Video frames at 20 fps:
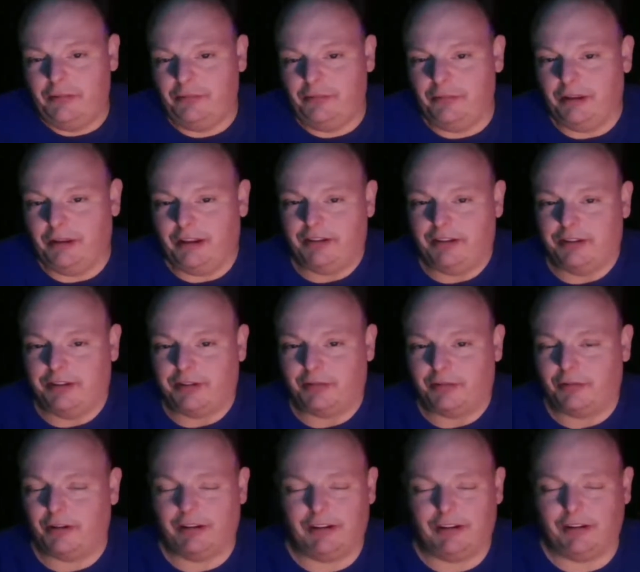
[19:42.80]
Mid East or
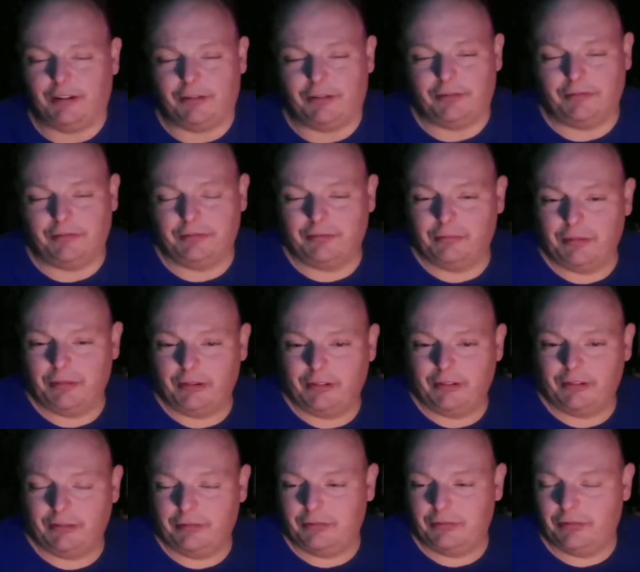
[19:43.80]
whatever,
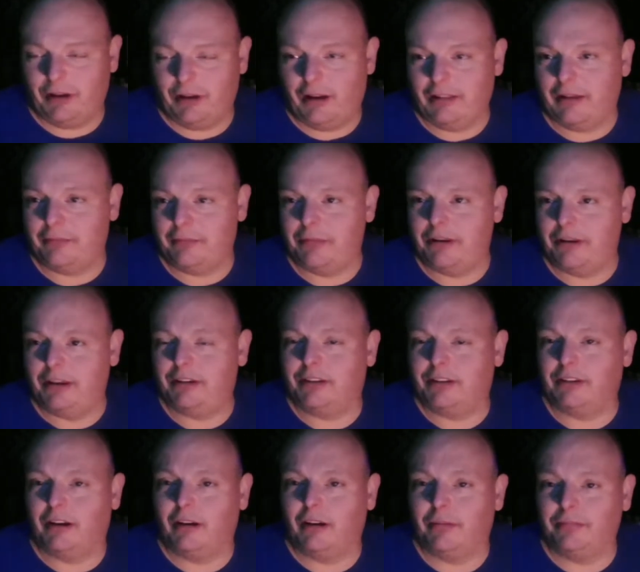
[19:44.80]
not Mid
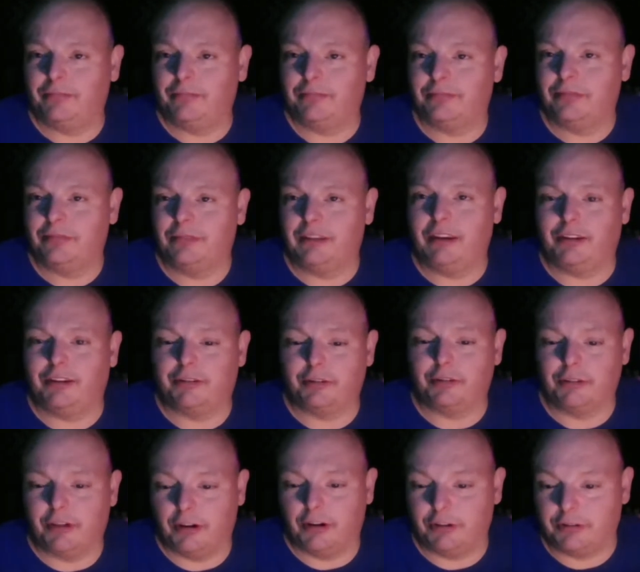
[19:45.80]
East,
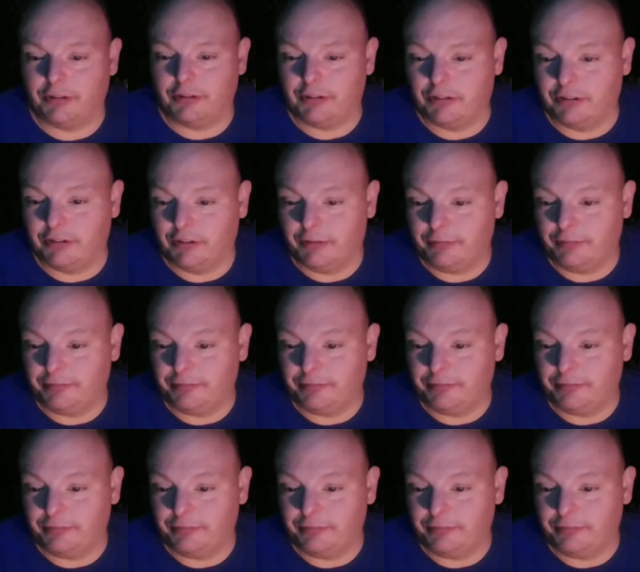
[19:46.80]
Eastern countries.